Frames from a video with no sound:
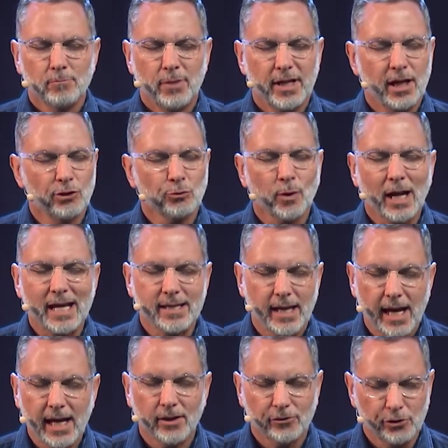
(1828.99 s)
But here's what I
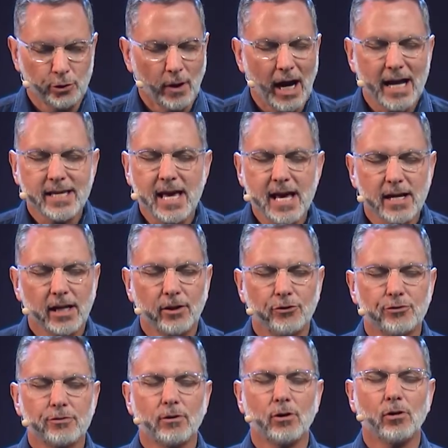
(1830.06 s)
can't do. I can't
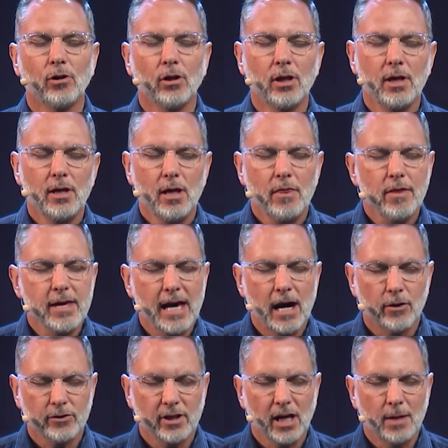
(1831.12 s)
control the
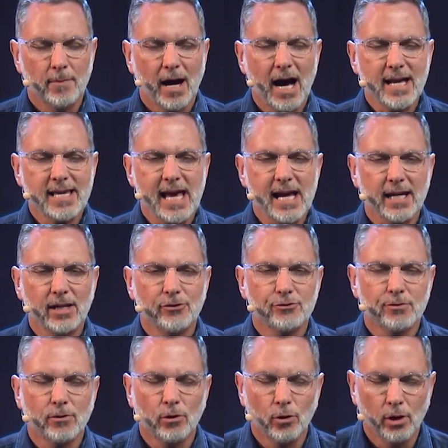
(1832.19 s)
outcome. I can't
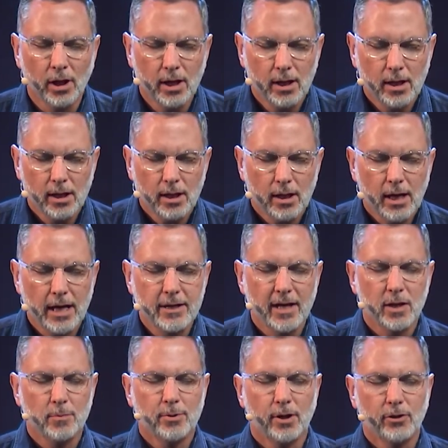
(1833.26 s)
control
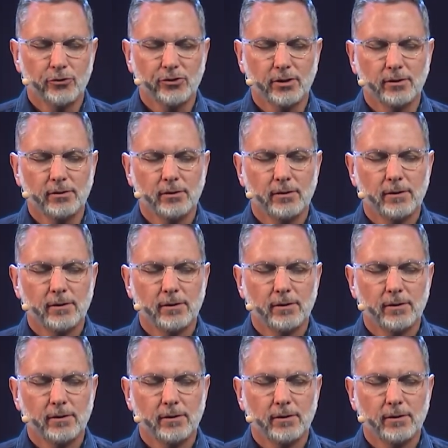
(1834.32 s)
another person.